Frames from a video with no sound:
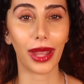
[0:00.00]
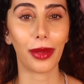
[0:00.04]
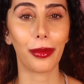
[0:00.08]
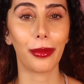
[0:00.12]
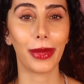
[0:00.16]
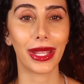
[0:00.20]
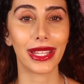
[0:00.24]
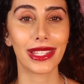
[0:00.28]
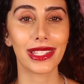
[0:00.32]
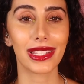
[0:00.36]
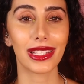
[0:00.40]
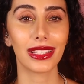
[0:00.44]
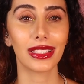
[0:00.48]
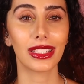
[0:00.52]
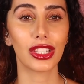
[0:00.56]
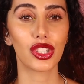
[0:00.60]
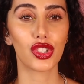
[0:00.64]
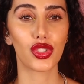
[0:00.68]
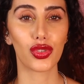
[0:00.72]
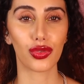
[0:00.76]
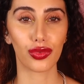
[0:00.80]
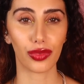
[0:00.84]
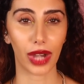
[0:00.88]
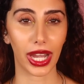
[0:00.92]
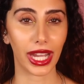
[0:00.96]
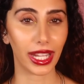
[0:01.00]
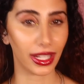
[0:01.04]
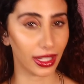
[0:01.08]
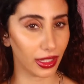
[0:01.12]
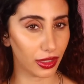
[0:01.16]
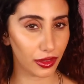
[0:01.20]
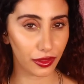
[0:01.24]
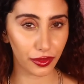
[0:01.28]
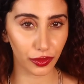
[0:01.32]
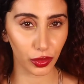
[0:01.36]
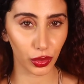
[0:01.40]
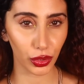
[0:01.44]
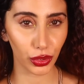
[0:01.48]
and mentally
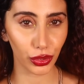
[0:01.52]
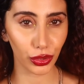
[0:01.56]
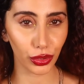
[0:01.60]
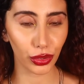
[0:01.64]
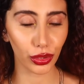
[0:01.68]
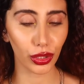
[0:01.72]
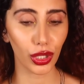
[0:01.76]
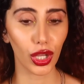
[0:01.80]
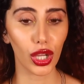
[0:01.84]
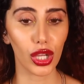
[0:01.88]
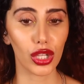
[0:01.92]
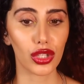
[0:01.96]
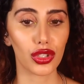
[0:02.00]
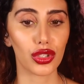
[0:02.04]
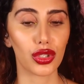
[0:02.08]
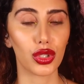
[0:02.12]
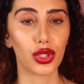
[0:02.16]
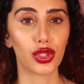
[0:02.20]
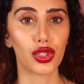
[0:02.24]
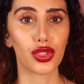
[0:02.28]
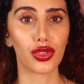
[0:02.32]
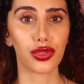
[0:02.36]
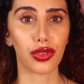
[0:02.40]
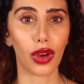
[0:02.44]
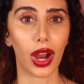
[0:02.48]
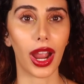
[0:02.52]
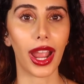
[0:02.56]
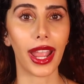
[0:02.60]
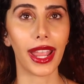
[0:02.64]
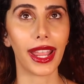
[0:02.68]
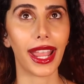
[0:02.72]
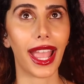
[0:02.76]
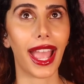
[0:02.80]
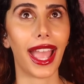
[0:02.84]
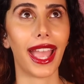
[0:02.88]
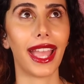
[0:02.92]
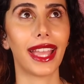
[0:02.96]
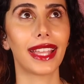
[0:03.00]
draining for you to try
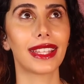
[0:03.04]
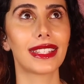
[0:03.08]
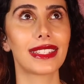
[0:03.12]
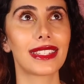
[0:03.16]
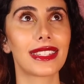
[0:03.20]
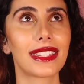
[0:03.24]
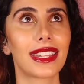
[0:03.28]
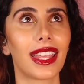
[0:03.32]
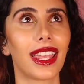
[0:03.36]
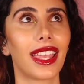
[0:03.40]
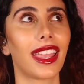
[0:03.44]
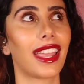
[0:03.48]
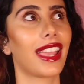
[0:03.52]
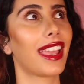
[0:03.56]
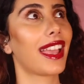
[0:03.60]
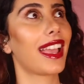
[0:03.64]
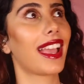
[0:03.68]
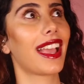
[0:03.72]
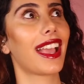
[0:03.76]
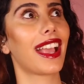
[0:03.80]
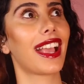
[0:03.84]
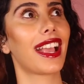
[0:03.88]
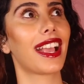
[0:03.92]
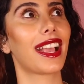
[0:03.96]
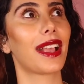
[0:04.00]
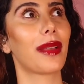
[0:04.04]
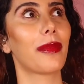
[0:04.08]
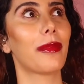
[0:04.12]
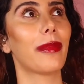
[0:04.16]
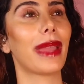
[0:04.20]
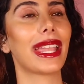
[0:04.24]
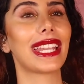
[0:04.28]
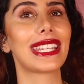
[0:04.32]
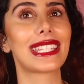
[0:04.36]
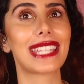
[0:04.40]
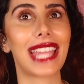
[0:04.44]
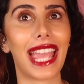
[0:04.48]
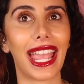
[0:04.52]
and
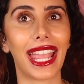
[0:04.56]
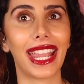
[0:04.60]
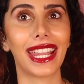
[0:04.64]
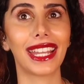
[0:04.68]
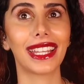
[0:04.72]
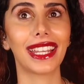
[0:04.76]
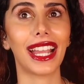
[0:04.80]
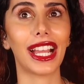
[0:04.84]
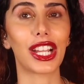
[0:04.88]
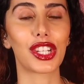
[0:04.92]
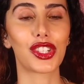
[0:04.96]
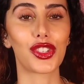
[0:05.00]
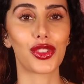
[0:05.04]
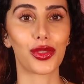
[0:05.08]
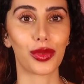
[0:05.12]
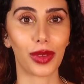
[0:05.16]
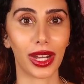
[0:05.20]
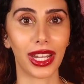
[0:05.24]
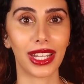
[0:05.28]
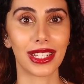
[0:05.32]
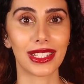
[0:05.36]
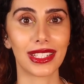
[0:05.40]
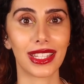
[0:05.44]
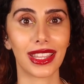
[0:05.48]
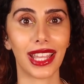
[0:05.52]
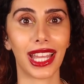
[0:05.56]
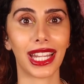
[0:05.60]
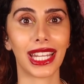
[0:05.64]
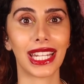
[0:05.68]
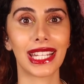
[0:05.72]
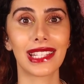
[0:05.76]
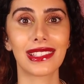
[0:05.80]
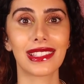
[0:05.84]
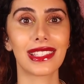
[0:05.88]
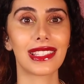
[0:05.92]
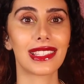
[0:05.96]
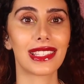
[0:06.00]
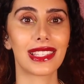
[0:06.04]
maintain a trend that
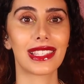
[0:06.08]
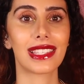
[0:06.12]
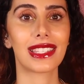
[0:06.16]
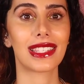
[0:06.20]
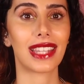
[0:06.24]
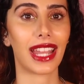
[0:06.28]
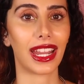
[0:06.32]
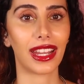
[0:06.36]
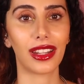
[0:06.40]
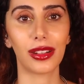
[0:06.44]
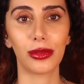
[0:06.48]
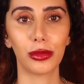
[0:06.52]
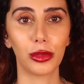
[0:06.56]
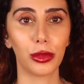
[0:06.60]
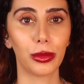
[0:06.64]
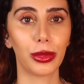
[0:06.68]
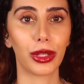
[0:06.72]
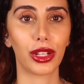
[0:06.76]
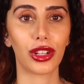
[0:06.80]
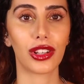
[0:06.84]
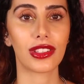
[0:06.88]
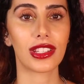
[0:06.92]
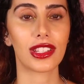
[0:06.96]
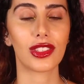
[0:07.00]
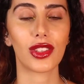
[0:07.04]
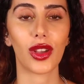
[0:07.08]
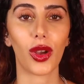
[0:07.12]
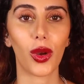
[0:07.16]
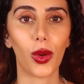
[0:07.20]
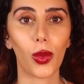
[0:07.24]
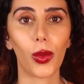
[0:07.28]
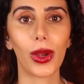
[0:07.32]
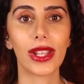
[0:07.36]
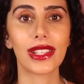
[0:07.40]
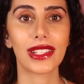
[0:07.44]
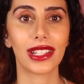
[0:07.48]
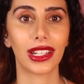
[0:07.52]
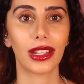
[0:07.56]
isn't sustainable because it's
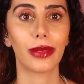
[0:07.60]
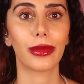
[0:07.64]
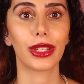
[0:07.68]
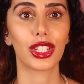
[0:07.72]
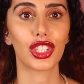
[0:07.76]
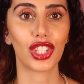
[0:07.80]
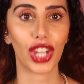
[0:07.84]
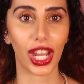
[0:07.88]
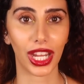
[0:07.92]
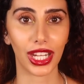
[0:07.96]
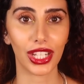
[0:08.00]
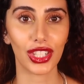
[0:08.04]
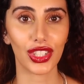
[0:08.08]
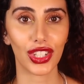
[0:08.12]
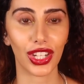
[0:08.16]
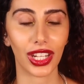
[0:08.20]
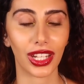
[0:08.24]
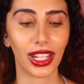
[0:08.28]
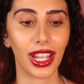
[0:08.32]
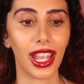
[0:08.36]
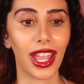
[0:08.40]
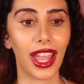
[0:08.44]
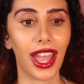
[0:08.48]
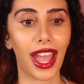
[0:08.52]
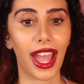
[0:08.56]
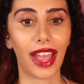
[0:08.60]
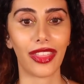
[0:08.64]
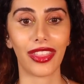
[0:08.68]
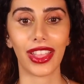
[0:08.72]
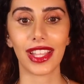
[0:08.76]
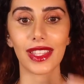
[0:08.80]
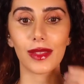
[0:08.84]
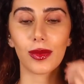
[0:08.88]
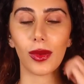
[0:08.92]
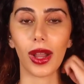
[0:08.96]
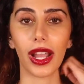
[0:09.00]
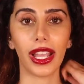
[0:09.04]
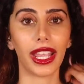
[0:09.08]
always going to be changing and
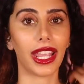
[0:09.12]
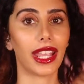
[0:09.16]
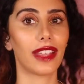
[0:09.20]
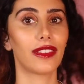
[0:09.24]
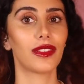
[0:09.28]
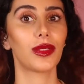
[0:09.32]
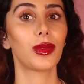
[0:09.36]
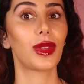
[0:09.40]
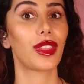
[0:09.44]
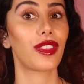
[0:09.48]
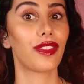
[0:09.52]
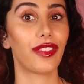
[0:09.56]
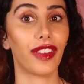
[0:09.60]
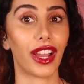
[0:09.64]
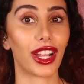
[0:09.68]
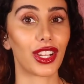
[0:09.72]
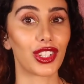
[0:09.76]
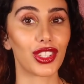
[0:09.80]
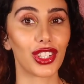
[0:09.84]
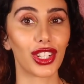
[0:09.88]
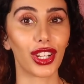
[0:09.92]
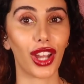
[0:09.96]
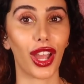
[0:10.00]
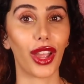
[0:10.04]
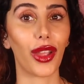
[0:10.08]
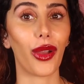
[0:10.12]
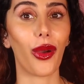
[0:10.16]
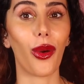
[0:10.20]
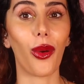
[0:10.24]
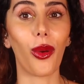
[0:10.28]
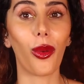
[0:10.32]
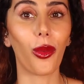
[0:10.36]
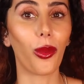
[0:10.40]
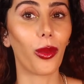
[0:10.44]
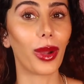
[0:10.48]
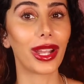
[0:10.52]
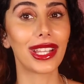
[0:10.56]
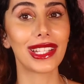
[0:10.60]
that's why even with fashion i
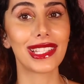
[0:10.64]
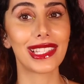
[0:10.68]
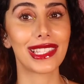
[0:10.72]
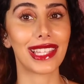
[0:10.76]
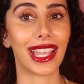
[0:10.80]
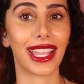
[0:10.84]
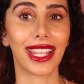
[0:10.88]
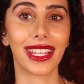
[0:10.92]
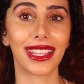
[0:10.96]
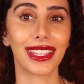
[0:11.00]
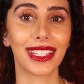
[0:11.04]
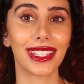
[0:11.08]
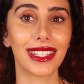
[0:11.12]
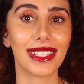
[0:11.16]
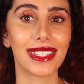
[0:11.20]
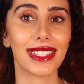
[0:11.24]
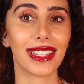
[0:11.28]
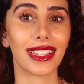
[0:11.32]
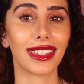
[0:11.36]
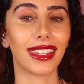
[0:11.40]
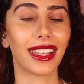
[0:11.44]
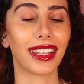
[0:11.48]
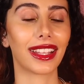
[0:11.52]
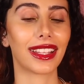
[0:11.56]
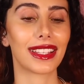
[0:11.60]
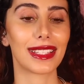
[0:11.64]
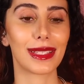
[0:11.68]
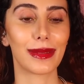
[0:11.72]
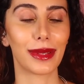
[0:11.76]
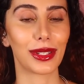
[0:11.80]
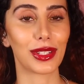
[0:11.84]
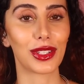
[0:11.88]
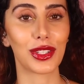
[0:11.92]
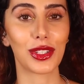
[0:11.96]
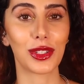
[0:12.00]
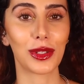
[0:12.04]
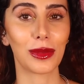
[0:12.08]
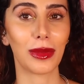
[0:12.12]
always say this like
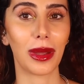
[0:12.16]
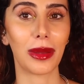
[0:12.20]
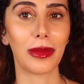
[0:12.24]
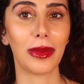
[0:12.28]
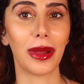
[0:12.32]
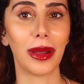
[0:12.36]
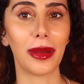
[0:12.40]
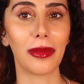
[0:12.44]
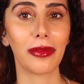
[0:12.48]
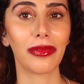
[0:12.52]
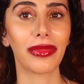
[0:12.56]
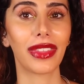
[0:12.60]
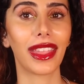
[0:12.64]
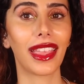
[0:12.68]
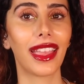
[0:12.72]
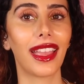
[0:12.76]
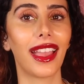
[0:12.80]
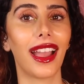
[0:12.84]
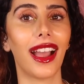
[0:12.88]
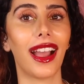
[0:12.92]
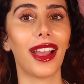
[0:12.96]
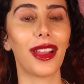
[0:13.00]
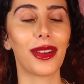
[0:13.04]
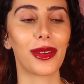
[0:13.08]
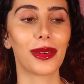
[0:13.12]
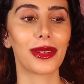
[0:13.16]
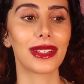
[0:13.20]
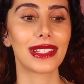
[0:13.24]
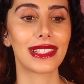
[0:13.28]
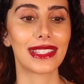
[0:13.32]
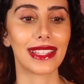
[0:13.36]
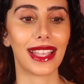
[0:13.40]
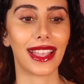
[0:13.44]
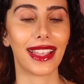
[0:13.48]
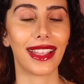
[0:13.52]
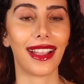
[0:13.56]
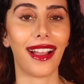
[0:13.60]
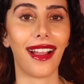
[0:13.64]
especially to my mom i always
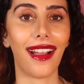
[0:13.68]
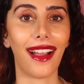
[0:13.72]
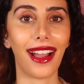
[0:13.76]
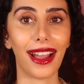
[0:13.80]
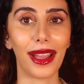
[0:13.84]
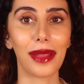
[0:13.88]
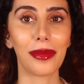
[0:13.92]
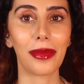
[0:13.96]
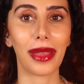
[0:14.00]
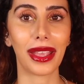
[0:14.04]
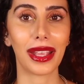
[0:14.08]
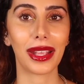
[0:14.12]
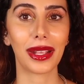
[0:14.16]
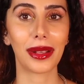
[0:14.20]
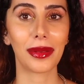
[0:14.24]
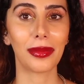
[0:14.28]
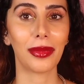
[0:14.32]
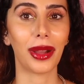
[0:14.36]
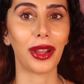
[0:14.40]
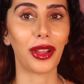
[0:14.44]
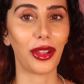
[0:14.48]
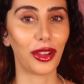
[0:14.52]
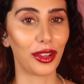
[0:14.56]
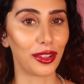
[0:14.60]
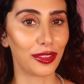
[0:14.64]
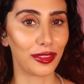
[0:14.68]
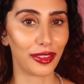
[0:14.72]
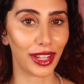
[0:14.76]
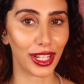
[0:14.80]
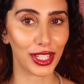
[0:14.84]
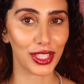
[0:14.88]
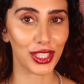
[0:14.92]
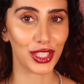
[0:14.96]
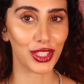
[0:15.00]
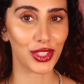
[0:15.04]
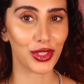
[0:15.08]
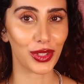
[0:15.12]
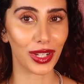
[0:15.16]
say i make my own
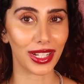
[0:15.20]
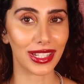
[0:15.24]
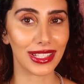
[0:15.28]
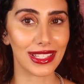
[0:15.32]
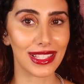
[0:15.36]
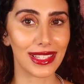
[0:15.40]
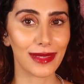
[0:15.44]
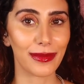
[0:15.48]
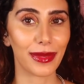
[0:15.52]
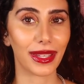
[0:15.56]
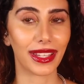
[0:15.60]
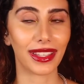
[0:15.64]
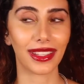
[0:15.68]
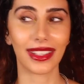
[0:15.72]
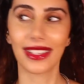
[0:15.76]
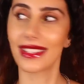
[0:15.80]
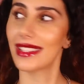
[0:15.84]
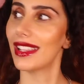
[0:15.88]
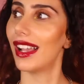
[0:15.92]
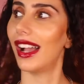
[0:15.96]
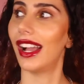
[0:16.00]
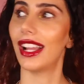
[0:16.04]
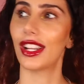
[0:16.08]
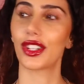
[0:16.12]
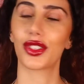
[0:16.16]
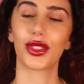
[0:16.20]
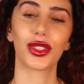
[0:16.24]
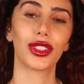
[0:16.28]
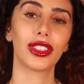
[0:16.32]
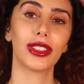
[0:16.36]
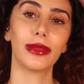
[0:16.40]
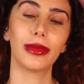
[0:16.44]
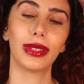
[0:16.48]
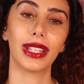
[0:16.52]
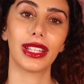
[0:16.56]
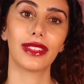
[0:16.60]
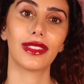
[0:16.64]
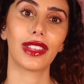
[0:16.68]
fashion trends because i
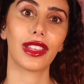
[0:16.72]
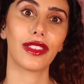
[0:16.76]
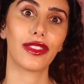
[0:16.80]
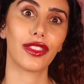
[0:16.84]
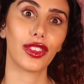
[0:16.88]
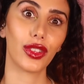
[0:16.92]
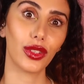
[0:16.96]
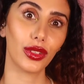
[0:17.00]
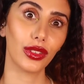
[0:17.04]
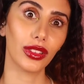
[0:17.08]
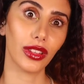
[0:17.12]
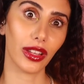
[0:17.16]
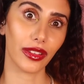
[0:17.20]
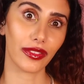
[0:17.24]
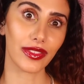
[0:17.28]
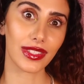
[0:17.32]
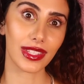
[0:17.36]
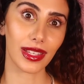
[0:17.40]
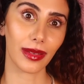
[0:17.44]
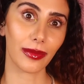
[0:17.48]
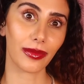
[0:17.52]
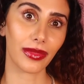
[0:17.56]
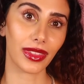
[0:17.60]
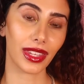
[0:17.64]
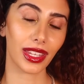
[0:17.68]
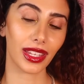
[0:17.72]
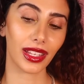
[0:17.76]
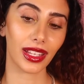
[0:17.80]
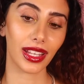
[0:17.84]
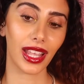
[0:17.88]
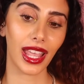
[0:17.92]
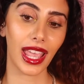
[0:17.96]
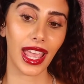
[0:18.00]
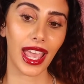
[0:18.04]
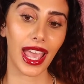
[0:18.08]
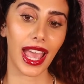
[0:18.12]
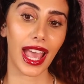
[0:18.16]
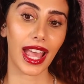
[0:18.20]
truly believe if you love something
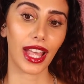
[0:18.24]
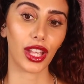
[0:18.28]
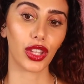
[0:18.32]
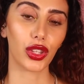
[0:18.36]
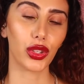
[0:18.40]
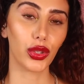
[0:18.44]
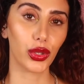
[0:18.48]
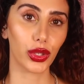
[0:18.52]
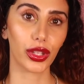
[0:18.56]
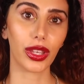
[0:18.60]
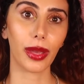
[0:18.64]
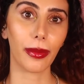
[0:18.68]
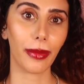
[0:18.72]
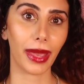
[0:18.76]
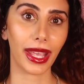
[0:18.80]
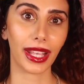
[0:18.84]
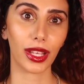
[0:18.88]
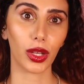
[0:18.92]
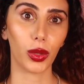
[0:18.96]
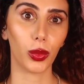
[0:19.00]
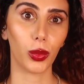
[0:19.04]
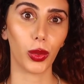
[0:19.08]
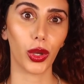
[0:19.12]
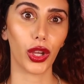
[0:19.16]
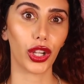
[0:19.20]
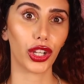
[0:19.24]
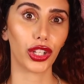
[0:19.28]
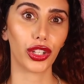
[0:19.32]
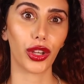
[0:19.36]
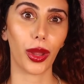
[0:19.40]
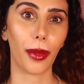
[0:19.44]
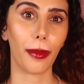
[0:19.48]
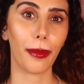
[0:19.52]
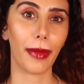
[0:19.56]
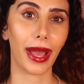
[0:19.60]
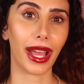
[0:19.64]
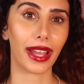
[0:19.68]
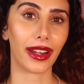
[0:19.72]
you can make it work
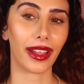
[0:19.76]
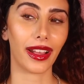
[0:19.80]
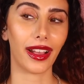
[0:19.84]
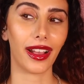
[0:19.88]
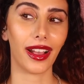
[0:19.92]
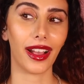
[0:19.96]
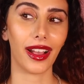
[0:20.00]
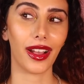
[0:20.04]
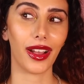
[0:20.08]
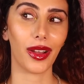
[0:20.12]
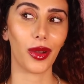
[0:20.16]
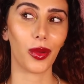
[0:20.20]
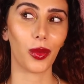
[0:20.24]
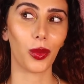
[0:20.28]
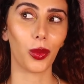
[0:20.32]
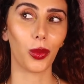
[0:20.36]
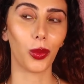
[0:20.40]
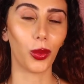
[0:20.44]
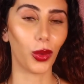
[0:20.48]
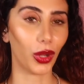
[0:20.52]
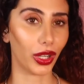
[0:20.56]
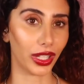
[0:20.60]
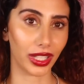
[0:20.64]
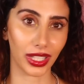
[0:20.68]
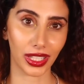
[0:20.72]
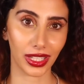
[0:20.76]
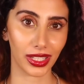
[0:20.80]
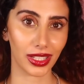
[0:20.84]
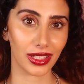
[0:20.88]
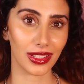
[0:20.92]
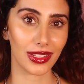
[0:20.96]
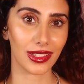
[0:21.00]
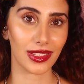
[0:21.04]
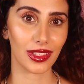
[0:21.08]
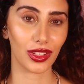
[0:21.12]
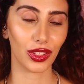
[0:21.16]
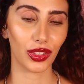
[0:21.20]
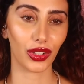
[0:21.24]
no matter what it
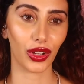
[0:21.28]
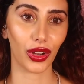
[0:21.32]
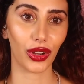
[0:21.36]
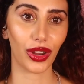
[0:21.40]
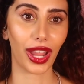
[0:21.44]
is, you know.